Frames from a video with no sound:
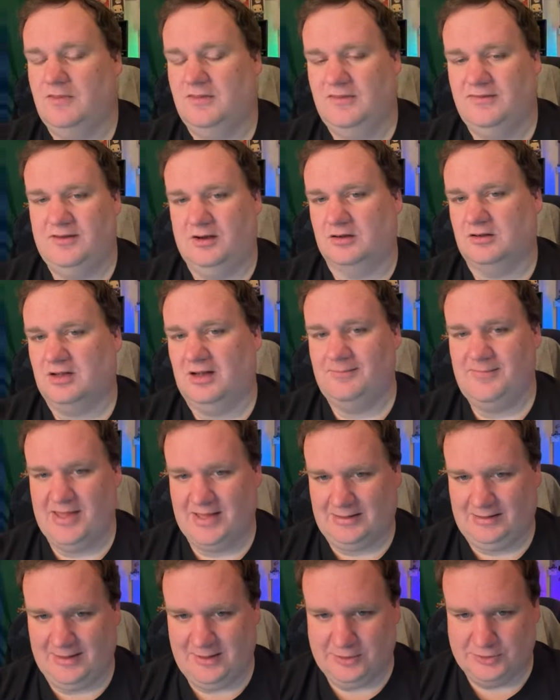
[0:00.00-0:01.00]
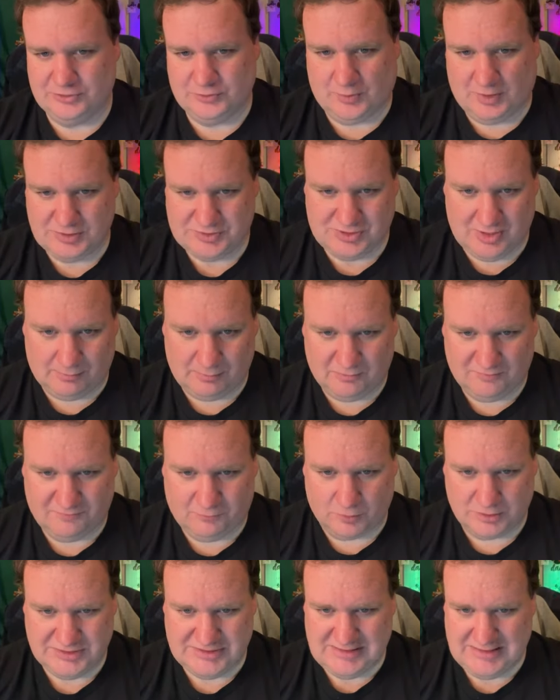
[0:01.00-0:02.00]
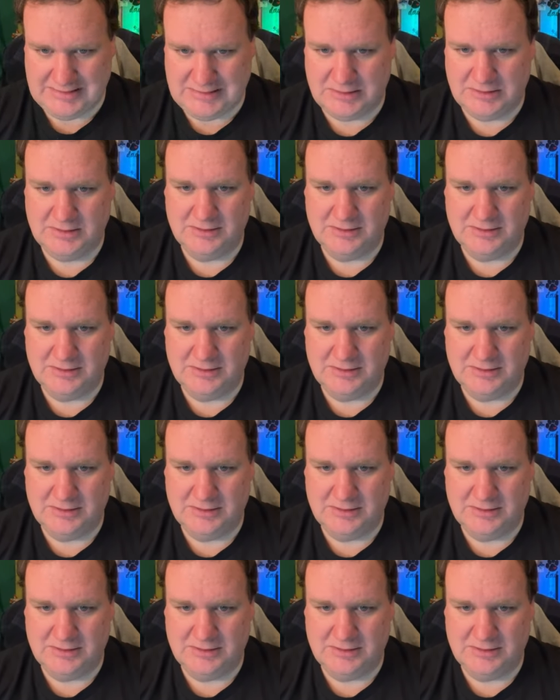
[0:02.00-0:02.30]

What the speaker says: Then I'll come back later to watch number 14.